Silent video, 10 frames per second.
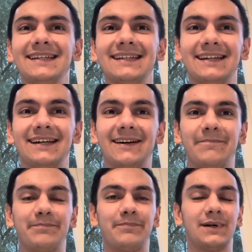
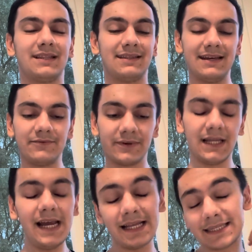But they
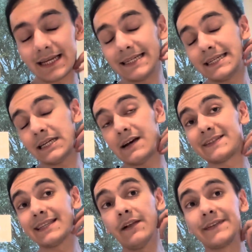rely on this idea of
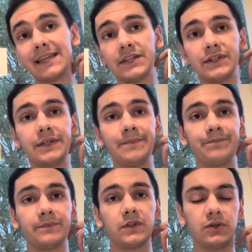self-attention
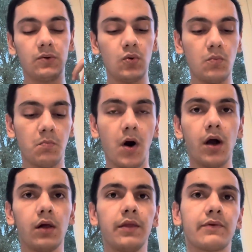to
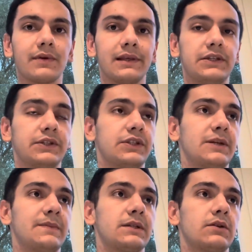model the
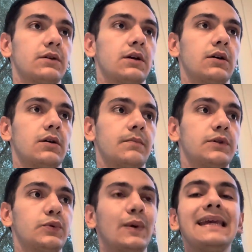relationships
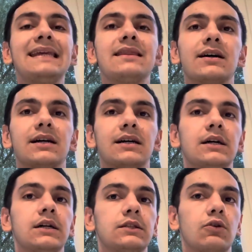between the
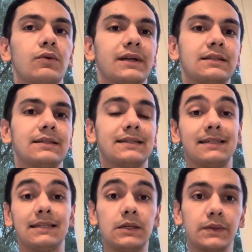tokens and
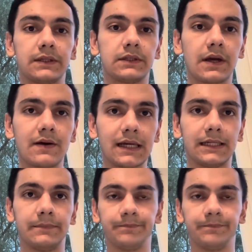sequences directly.